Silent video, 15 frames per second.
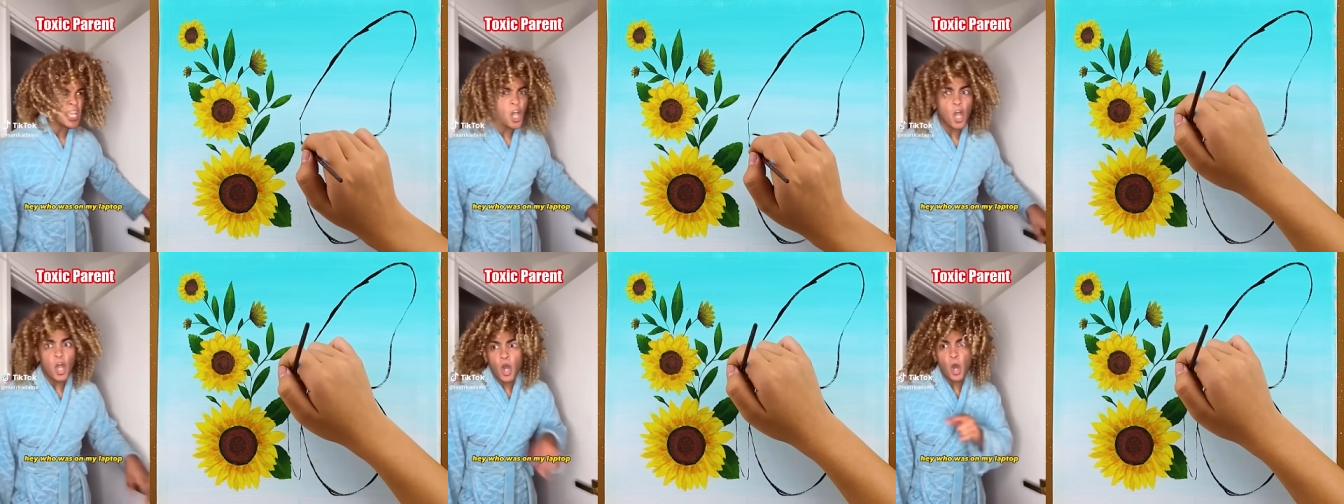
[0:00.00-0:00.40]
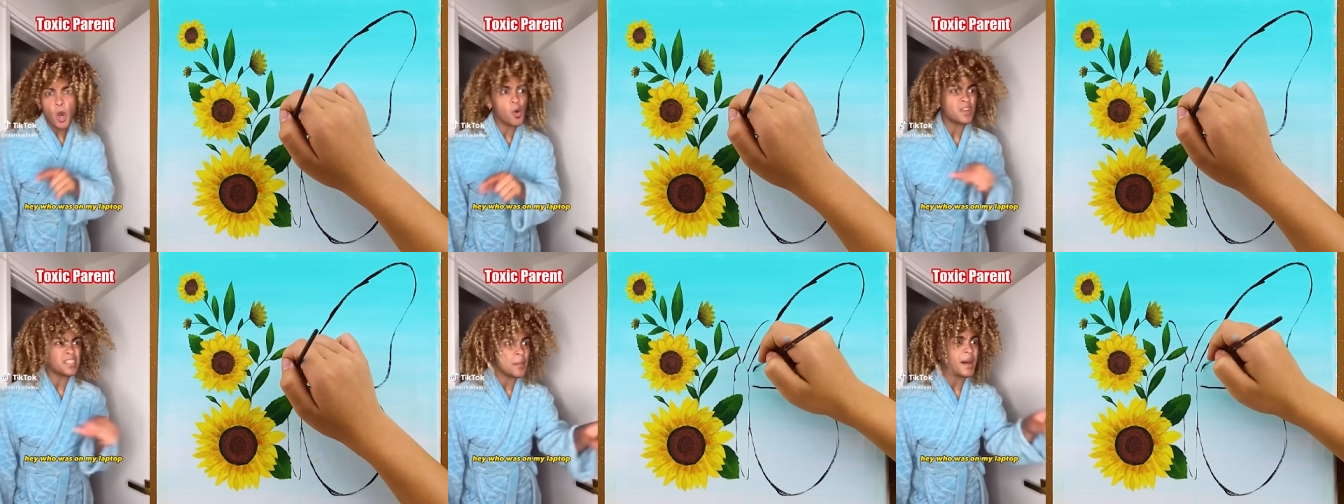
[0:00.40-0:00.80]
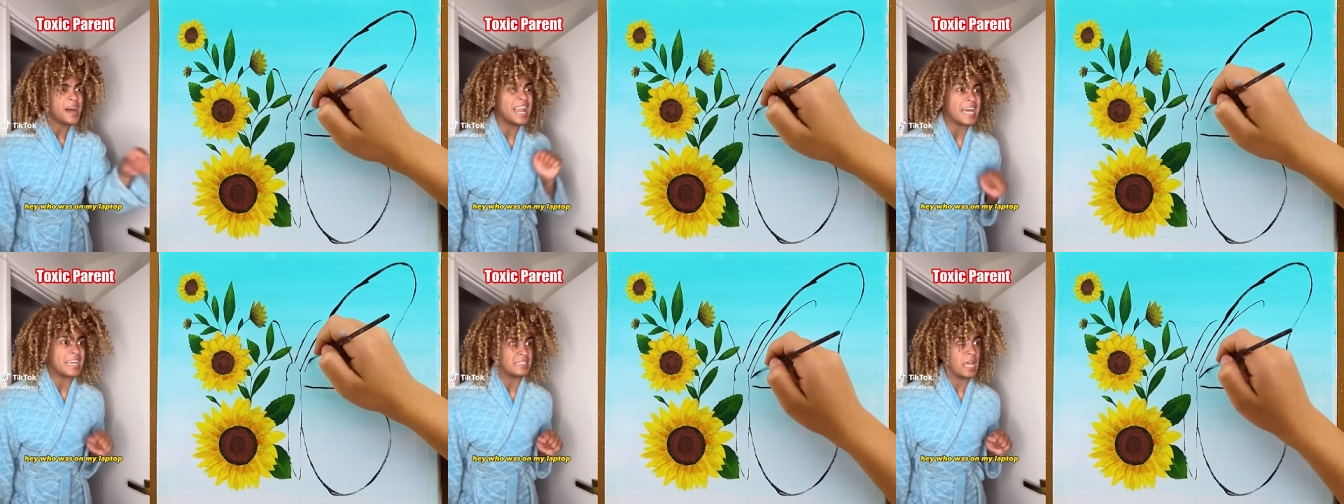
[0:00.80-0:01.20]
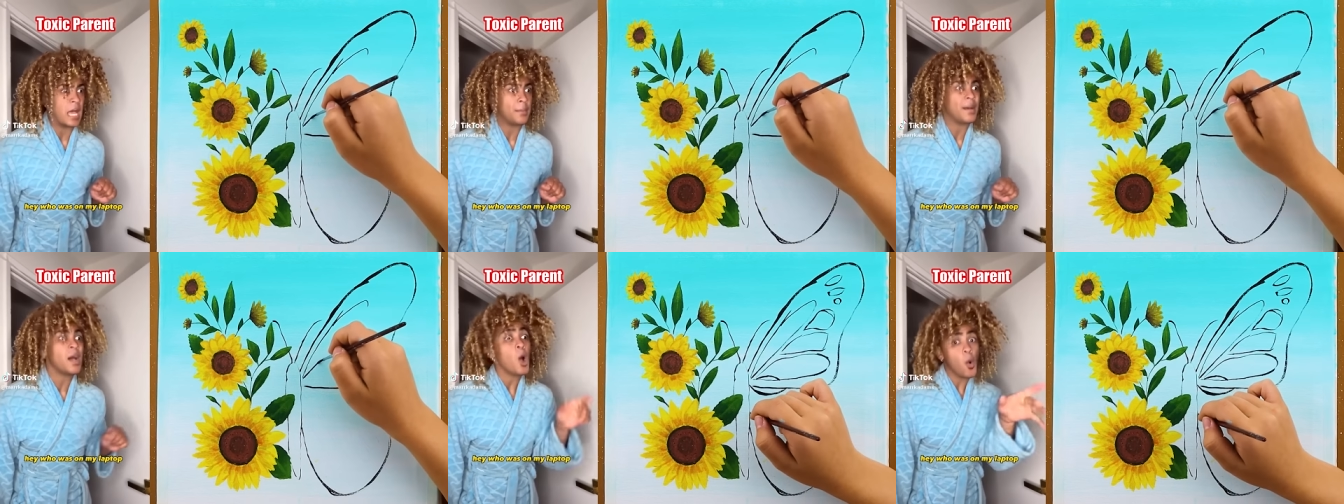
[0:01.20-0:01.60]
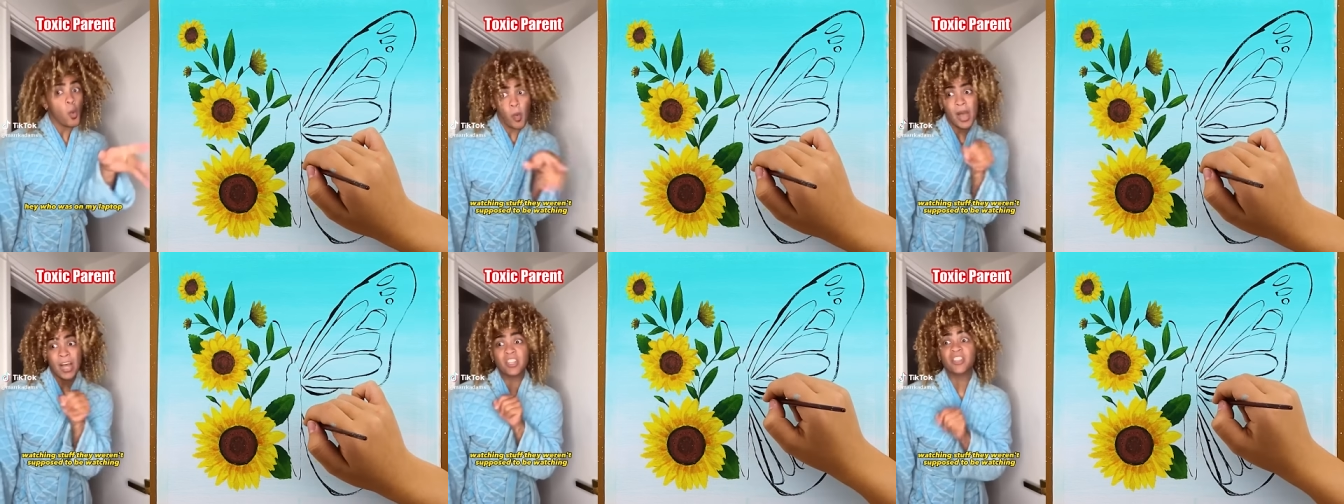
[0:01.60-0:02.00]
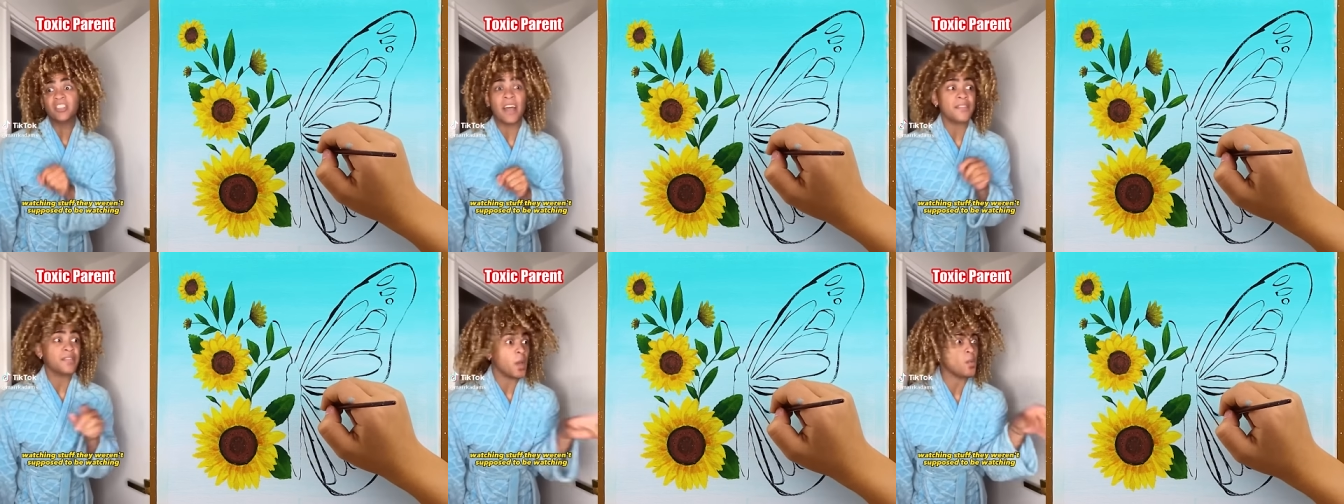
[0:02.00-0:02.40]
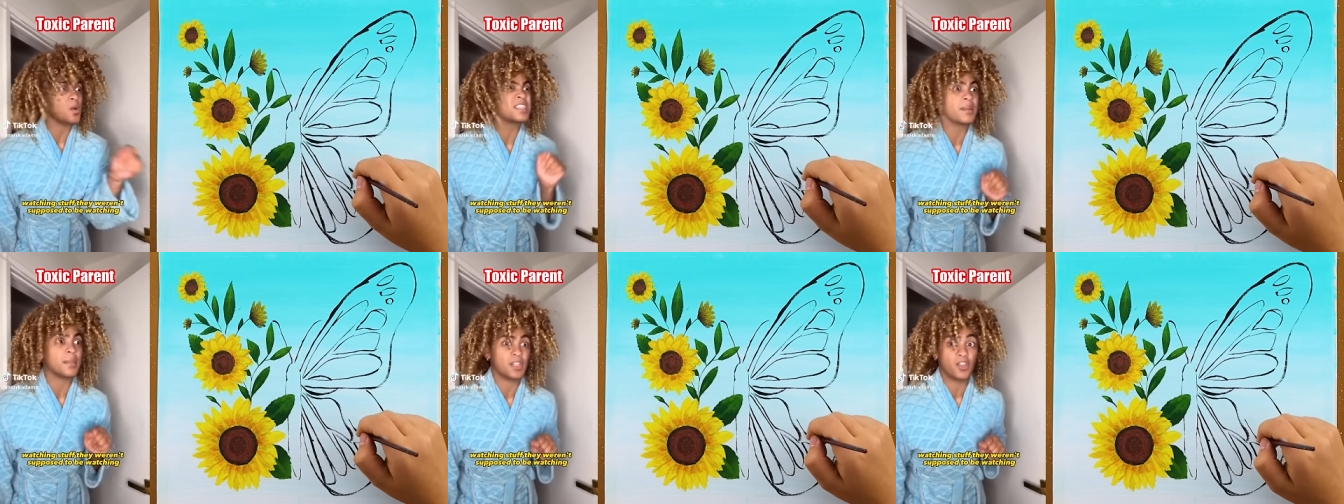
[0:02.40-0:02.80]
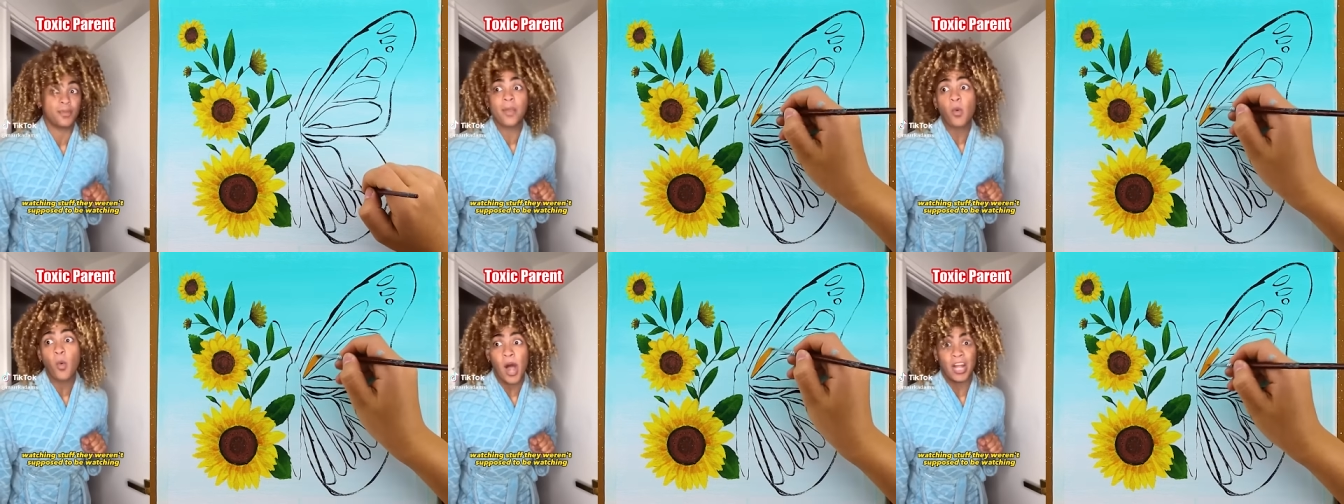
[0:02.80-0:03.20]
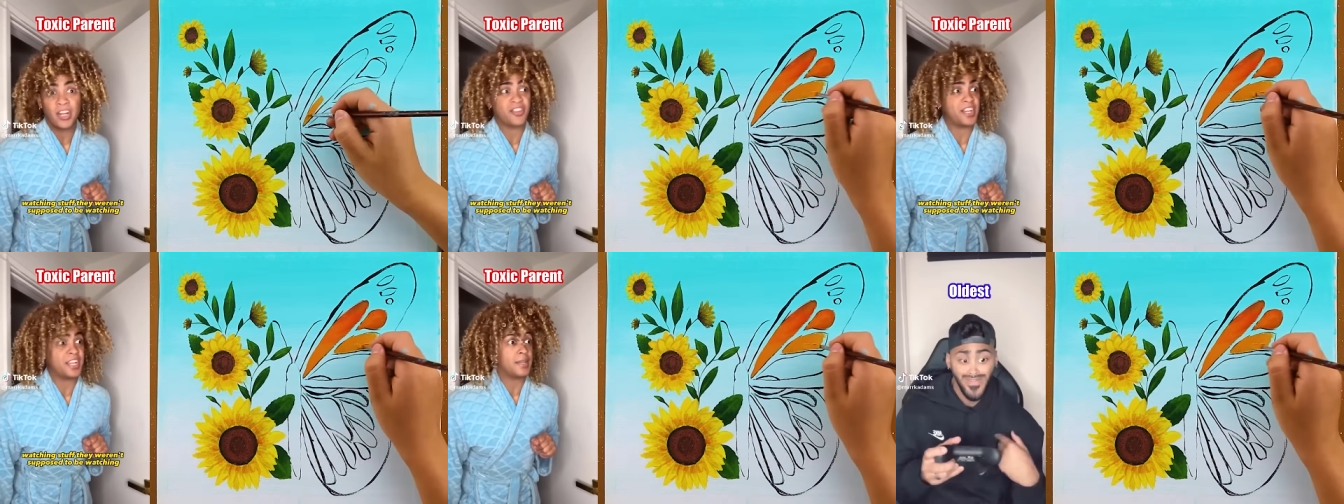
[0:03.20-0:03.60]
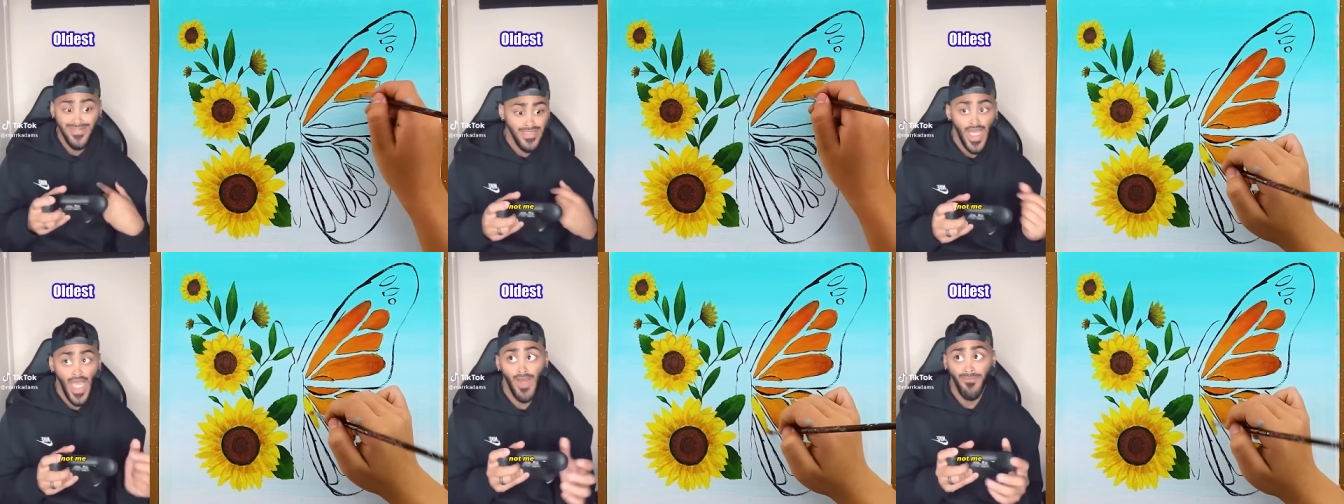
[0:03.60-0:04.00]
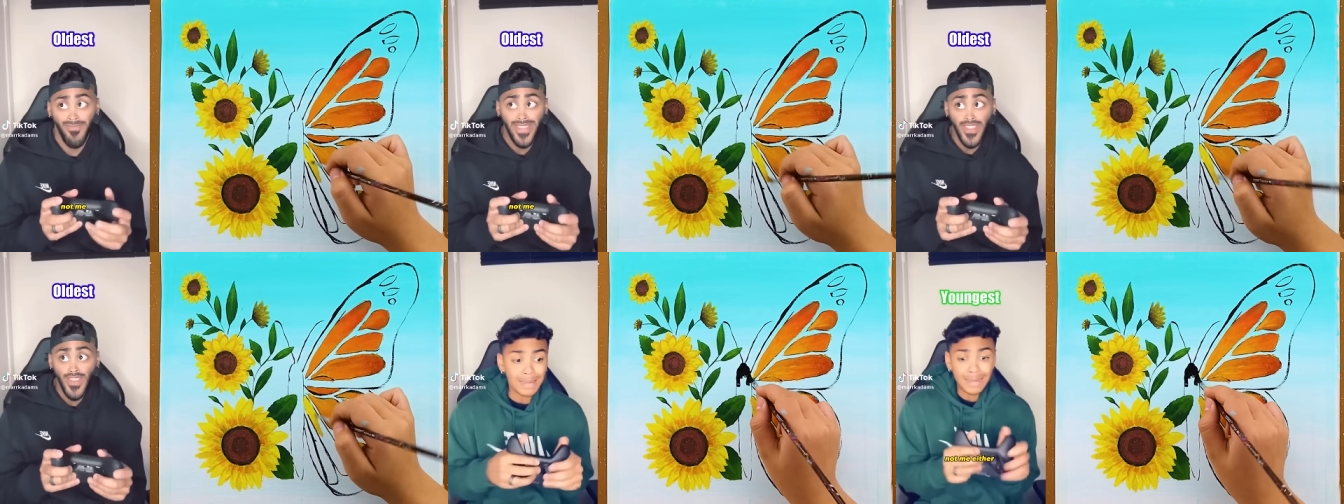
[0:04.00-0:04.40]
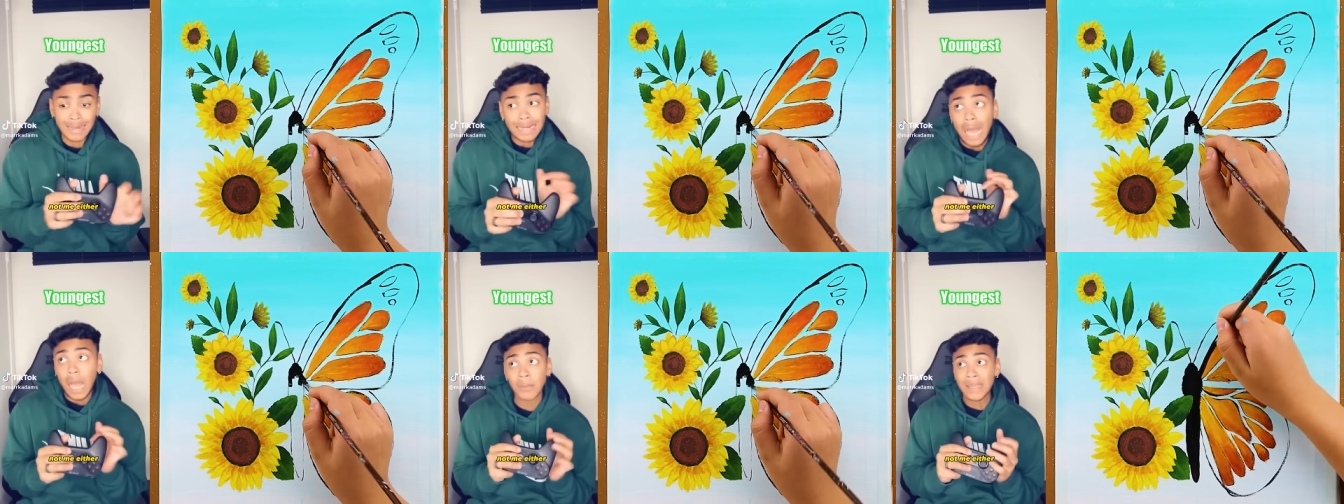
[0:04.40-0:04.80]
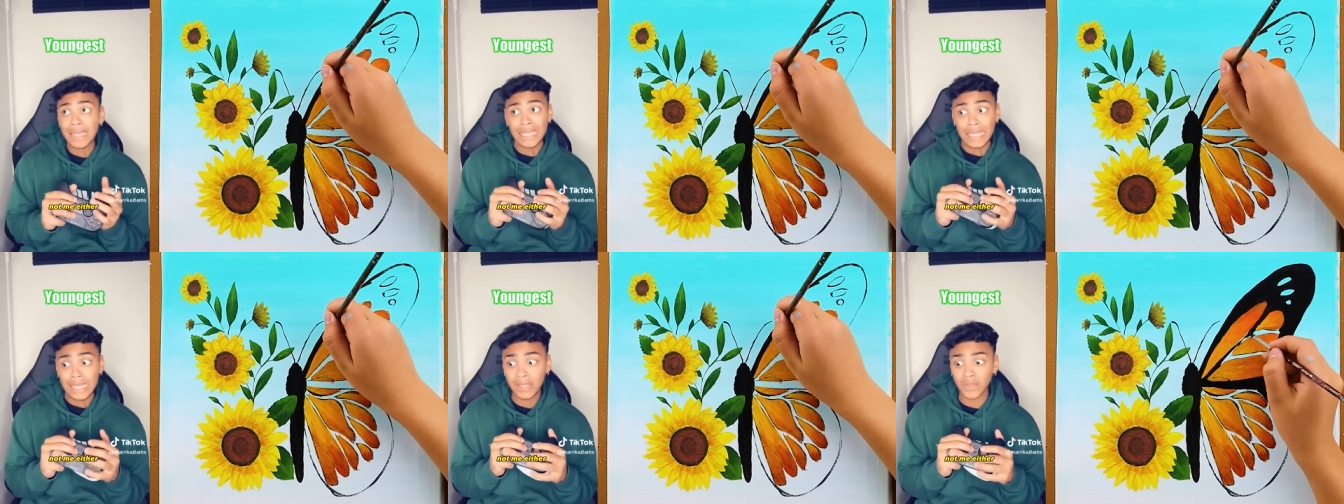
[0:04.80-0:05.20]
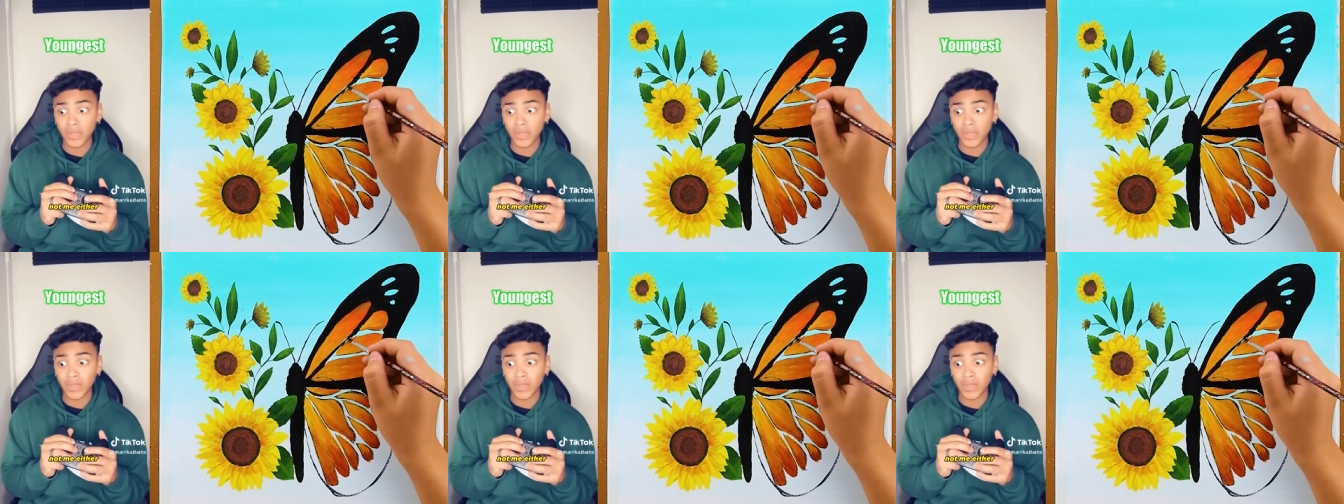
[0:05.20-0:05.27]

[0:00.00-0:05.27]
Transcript: hey, who was on my laptop watching stuff they weren't supposed to be watching? Not me. Not me